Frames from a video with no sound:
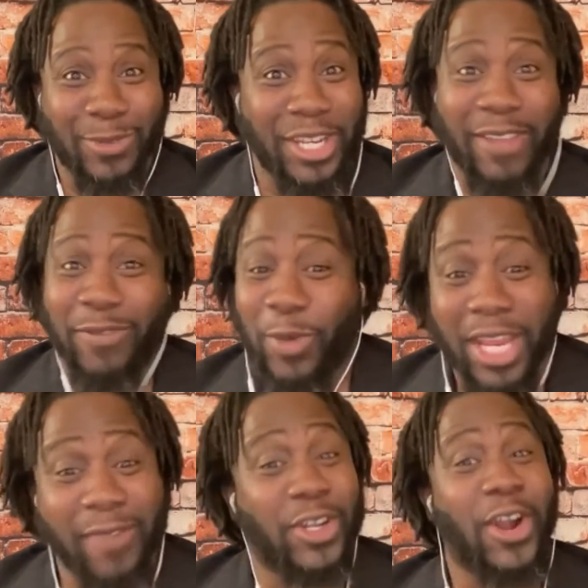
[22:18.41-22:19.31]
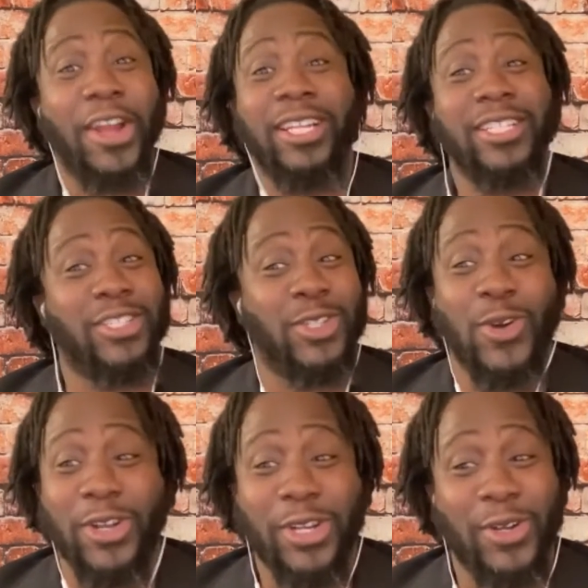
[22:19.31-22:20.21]
Whatever cartilage is
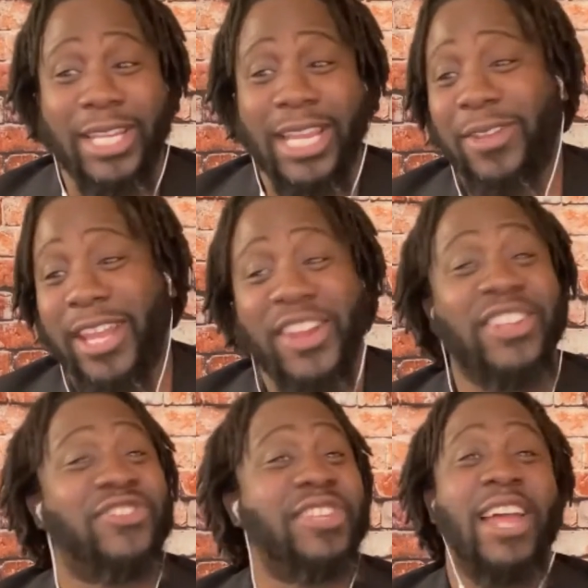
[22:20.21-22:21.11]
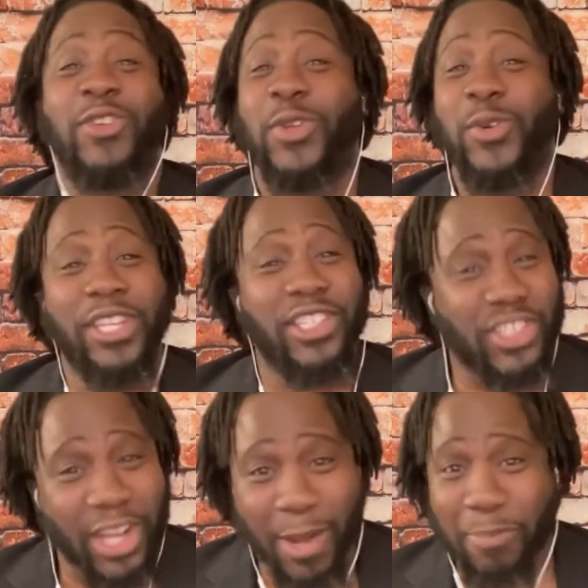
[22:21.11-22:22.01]
going on down there, it's not doing its job